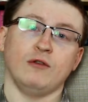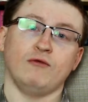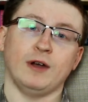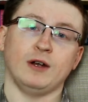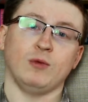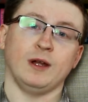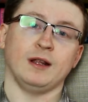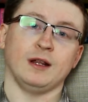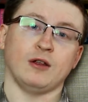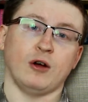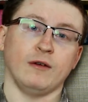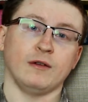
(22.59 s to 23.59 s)
Fred
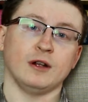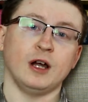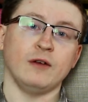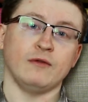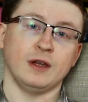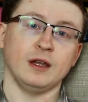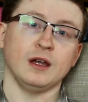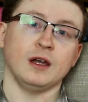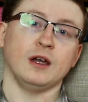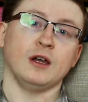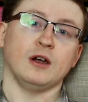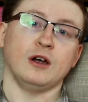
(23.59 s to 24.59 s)
Weasley Died Laughing
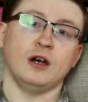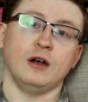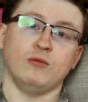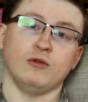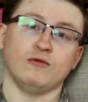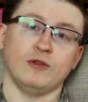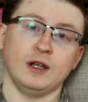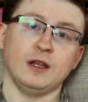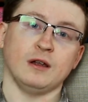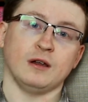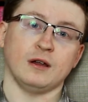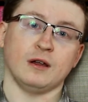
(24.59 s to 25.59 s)
was
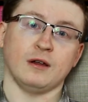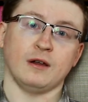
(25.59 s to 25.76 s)
running